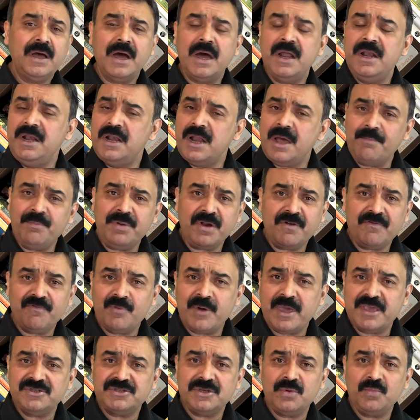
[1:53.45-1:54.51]
a number of
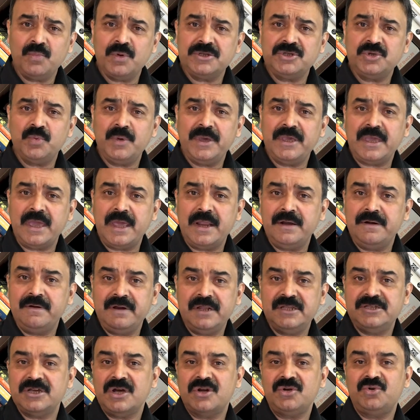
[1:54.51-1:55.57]
ways in which we can
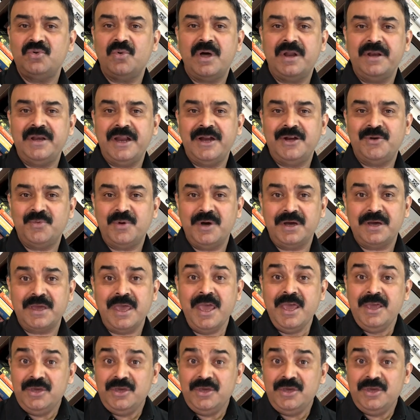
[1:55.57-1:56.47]
reach out to our network.